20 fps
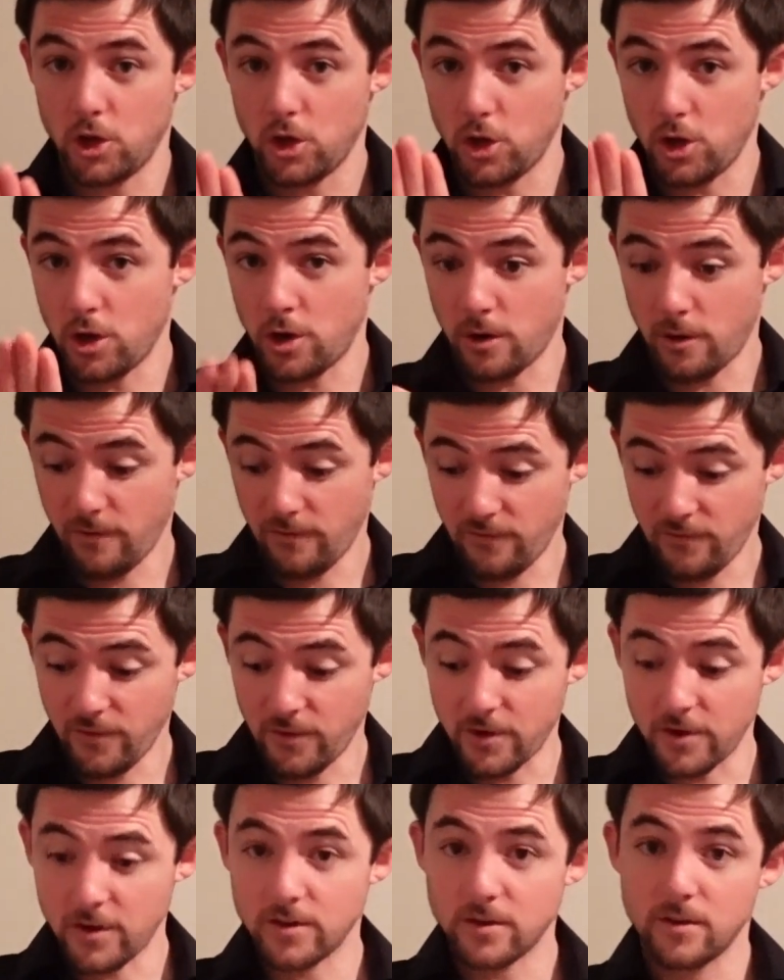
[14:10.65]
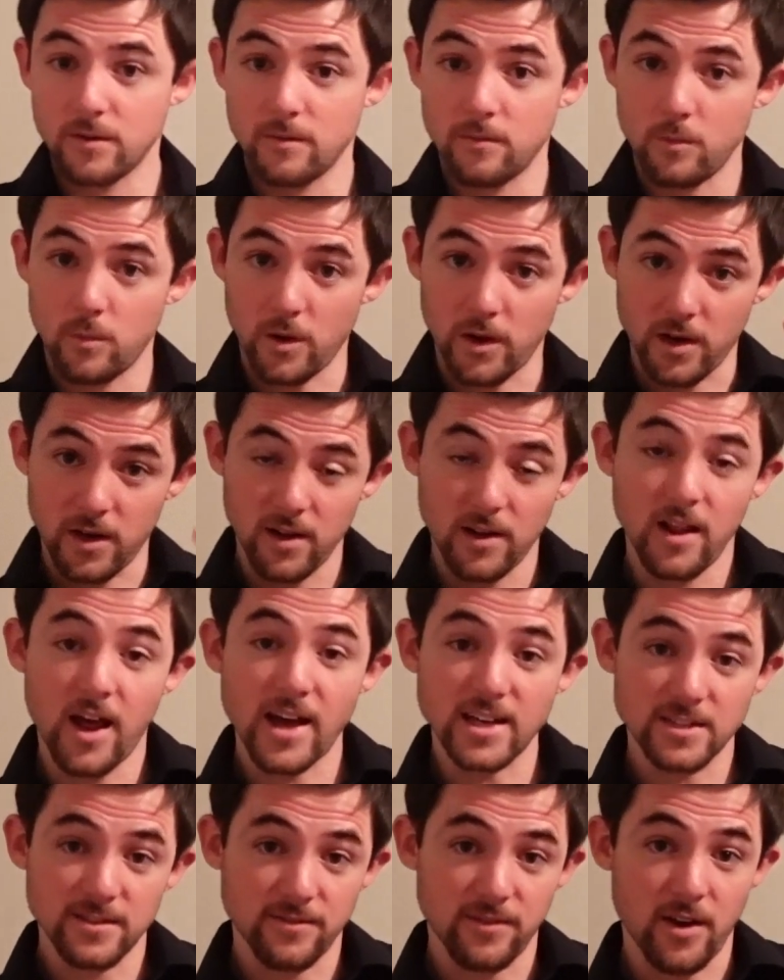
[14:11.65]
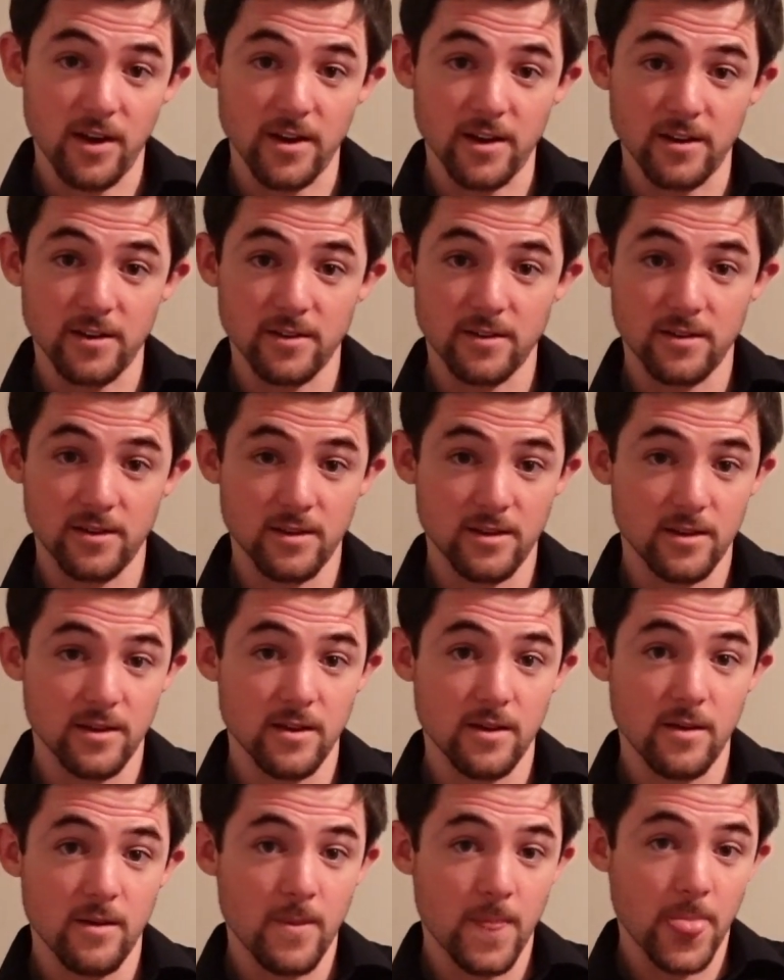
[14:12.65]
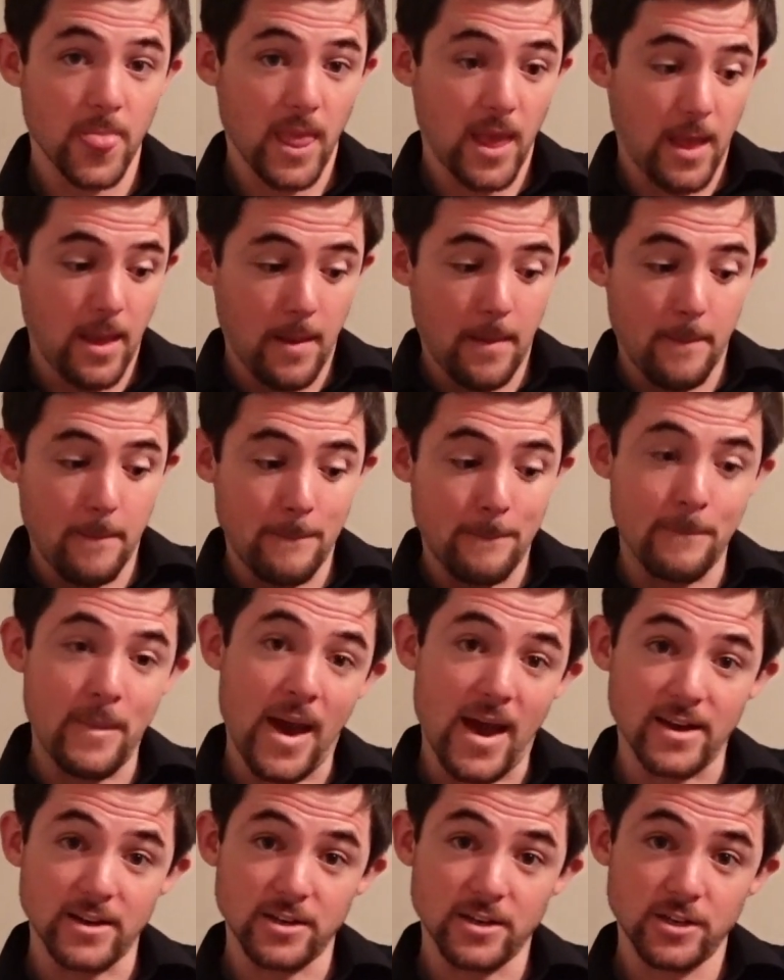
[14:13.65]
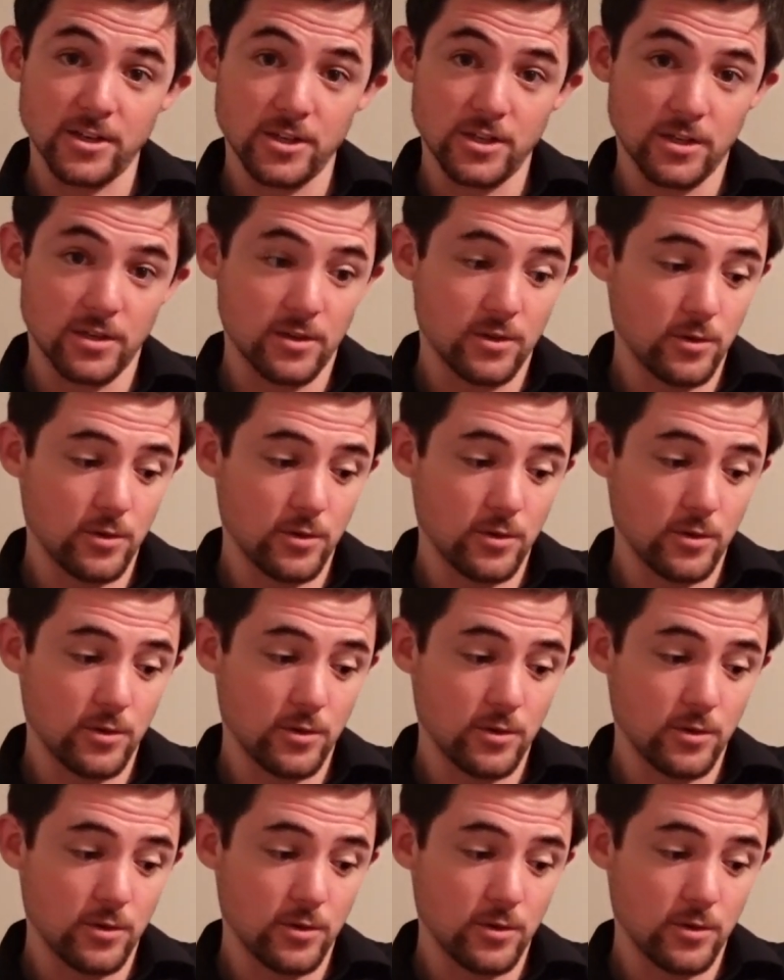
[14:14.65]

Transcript: Your foot, we're going to classify it, bandage,